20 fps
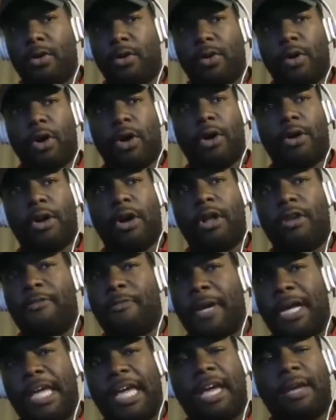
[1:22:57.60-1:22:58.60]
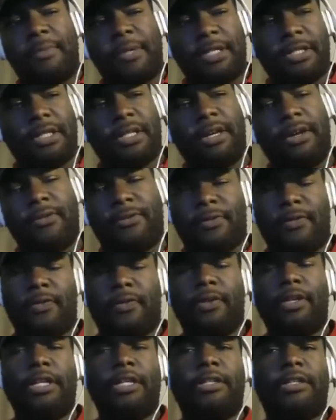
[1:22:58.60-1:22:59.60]
on all of my gaming stuff,
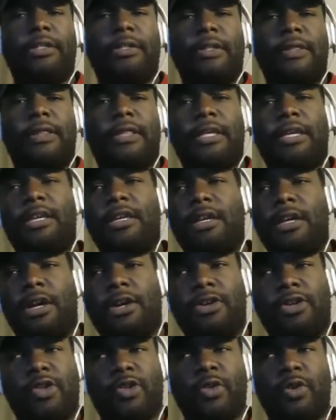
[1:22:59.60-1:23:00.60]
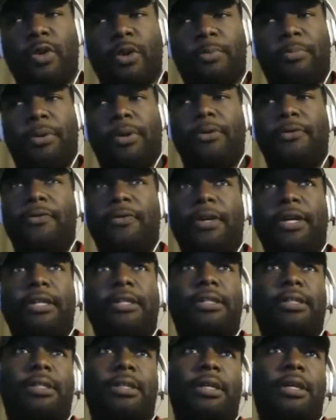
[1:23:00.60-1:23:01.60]
it's
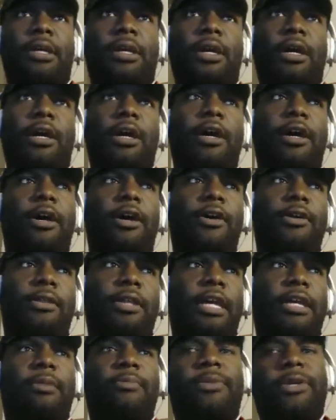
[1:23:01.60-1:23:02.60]
_Profex. That could be